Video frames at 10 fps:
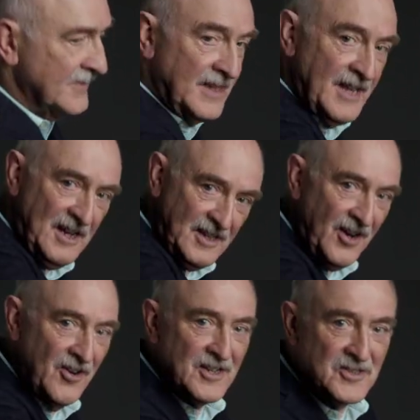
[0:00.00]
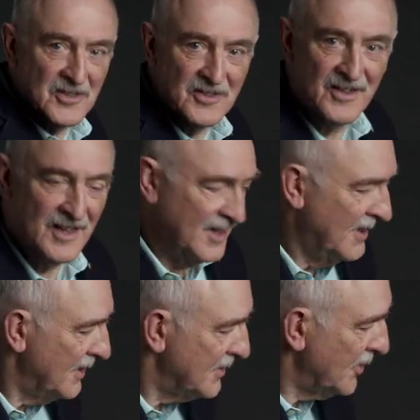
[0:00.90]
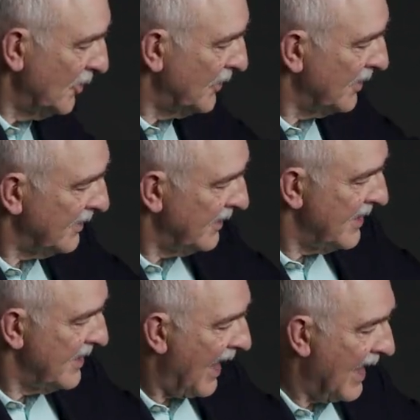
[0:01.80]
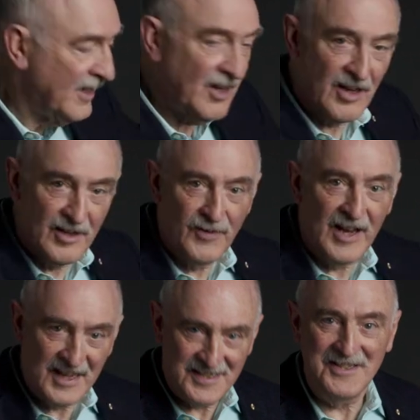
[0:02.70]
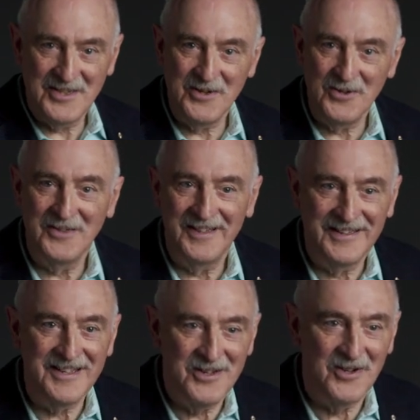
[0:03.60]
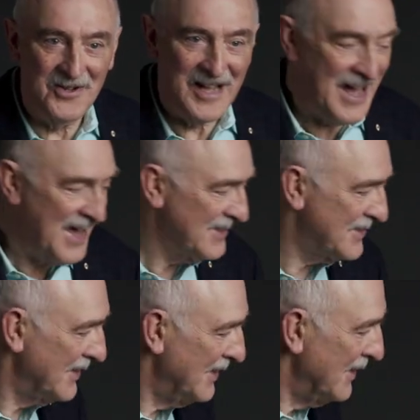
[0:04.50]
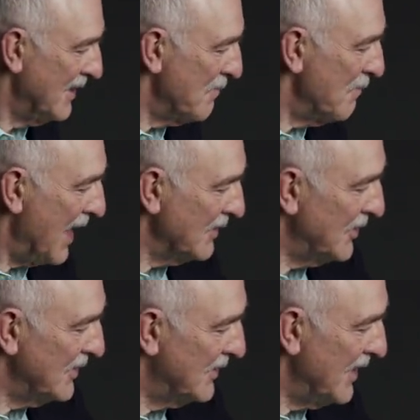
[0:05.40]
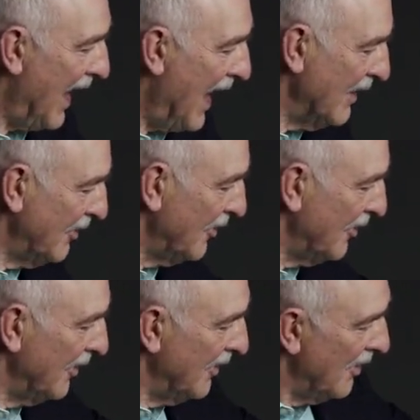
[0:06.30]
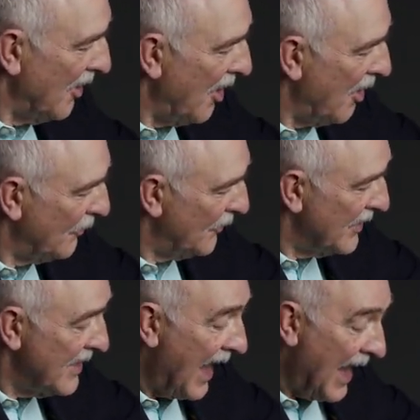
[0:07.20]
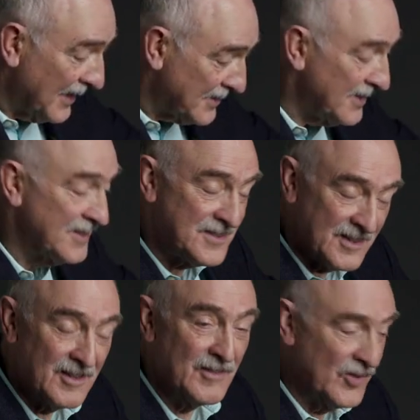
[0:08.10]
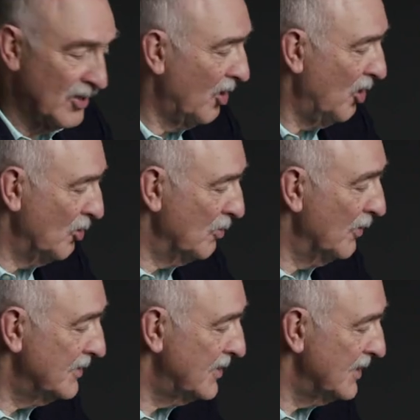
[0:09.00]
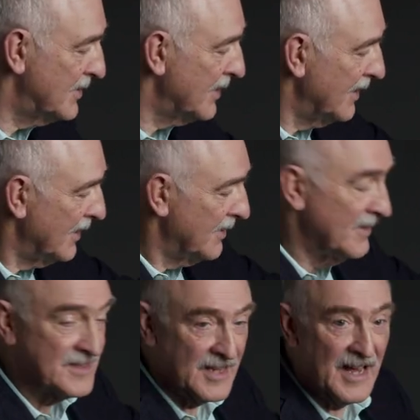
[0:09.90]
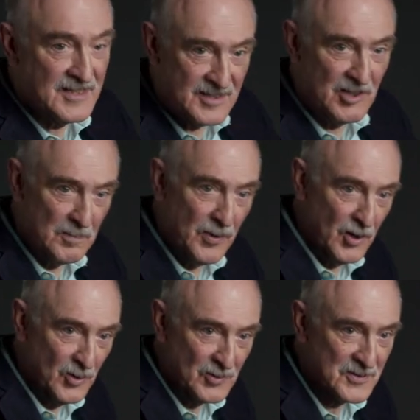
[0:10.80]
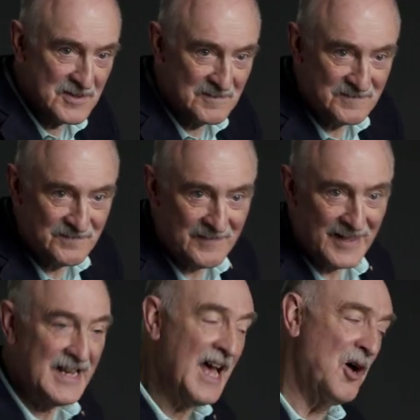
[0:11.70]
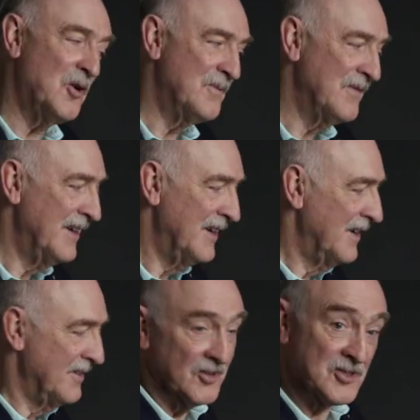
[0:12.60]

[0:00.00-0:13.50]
in that direction so that the angle of latitude that you're at matches the angle of the axis of the globe, which is the celestial poles. Now, there are